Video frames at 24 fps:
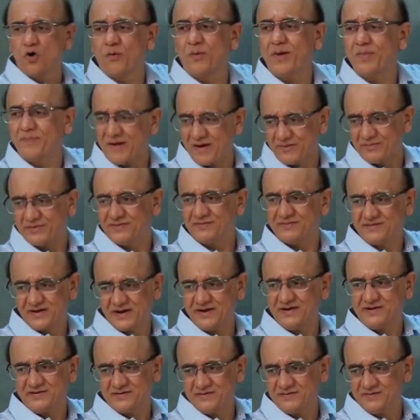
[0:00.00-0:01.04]
one by one,
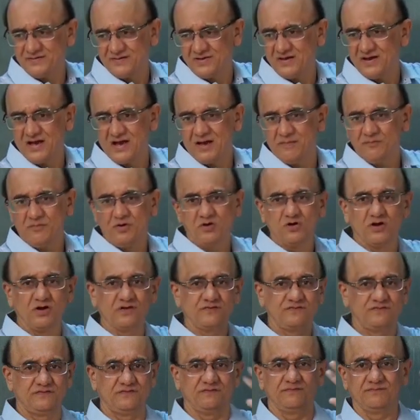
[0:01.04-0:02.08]
right?
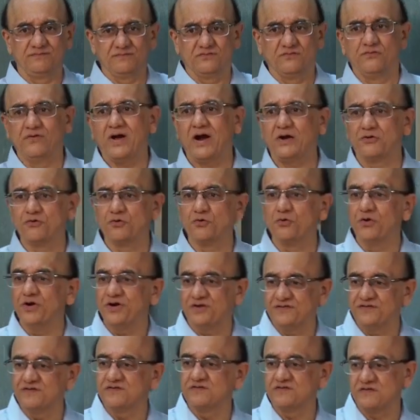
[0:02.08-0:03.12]
Because we have to do it
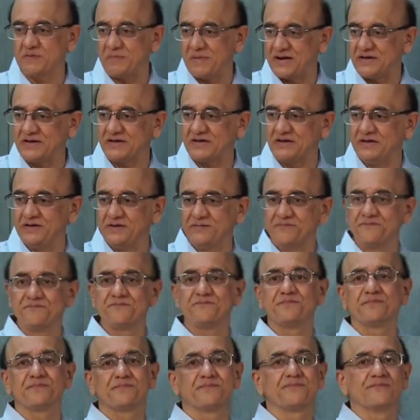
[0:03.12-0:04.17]
systematically.
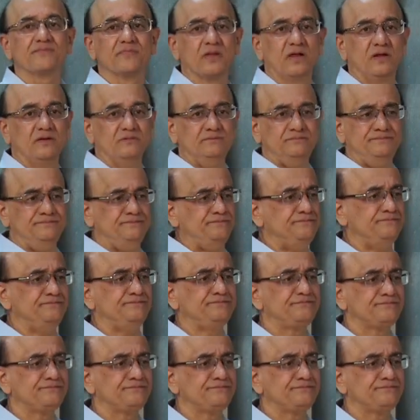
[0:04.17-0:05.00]
you